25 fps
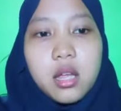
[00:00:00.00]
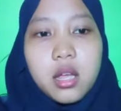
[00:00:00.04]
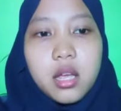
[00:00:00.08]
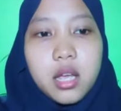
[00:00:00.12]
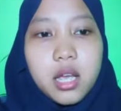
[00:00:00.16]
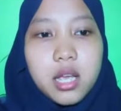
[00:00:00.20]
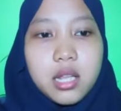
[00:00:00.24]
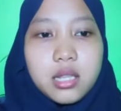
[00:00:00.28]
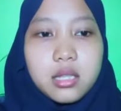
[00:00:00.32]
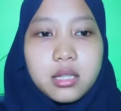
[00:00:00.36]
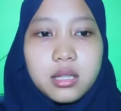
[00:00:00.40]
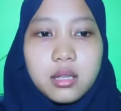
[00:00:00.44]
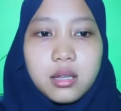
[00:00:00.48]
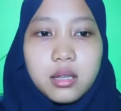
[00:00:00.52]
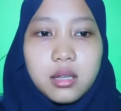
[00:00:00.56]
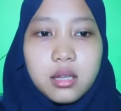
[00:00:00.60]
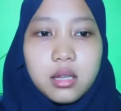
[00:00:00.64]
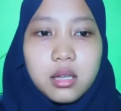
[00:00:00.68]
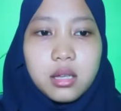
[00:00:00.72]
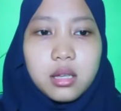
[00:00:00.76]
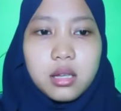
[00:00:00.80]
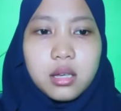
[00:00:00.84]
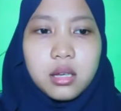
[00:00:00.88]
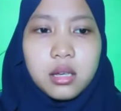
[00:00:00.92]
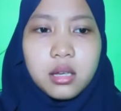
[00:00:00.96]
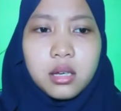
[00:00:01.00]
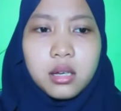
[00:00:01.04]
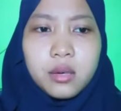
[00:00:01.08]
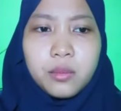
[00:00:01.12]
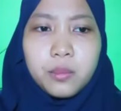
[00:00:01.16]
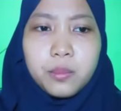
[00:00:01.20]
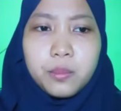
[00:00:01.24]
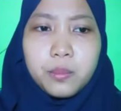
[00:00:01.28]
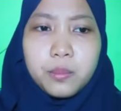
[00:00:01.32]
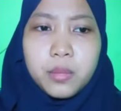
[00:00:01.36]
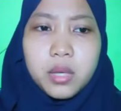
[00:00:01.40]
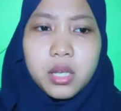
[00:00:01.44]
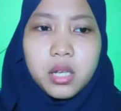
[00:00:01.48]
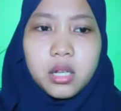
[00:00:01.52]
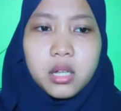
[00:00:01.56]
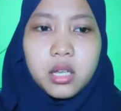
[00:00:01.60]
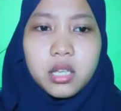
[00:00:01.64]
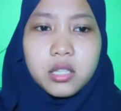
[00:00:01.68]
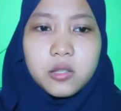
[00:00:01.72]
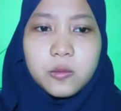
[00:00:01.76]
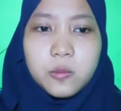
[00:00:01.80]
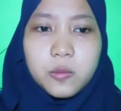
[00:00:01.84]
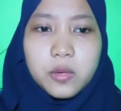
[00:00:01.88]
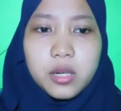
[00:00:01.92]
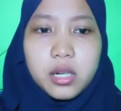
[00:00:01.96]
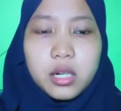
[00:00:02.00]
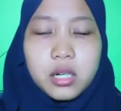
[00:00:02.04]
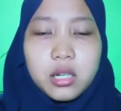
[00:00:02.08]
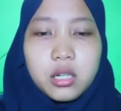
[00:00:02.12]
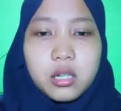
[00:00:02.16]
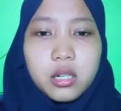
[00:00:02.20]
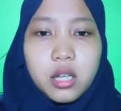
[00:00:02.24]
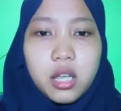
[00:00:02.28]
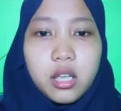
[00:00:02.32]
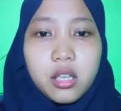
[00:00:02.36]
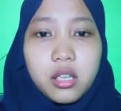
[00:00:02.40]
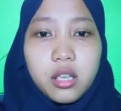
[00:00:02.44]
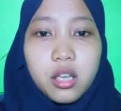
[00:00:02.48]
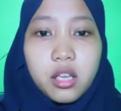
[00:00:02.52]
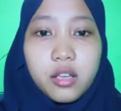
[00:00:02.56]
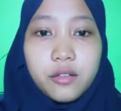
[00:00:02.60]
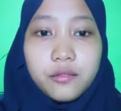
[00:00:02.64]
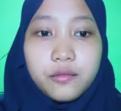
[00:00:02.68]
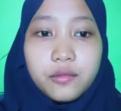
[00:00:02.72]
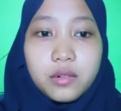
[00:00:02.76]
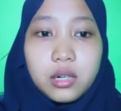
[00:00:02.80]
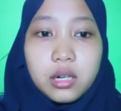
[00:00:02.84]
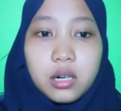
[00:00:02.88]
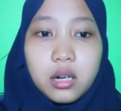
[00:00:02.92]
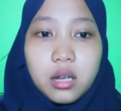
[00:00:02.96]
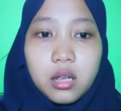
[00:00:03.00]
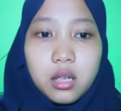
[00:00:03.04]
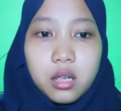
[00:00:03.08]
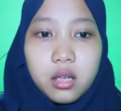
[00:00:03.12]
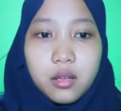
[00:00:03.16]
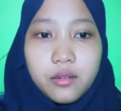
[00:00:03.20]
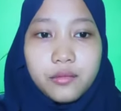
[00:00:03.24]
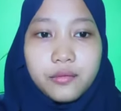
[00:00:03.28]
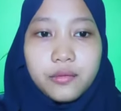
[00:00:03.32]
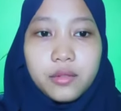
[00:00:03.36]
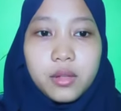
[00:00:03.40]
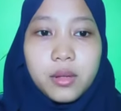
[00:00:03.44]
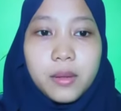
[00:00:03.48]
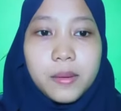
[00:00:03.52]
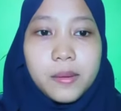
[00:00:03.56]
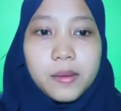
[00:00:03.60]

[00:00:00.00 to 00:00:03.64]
It's a big experience I ever have.